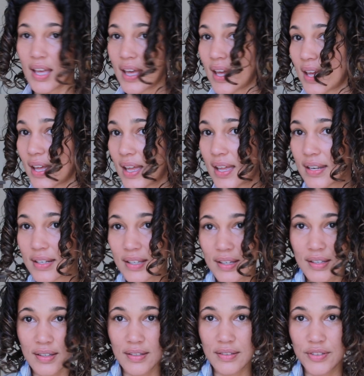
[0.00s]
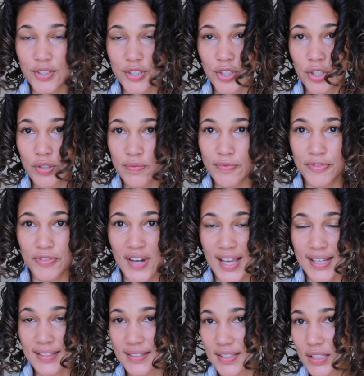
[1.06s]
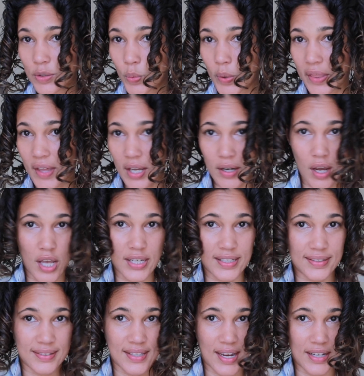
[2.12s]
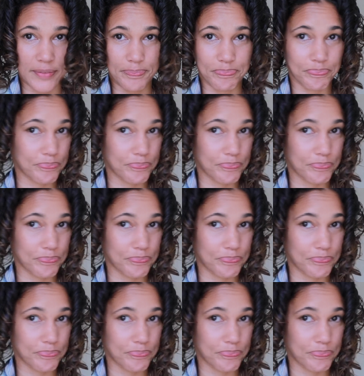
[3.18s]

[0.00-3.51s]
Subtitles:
and the flaxseed without honey side.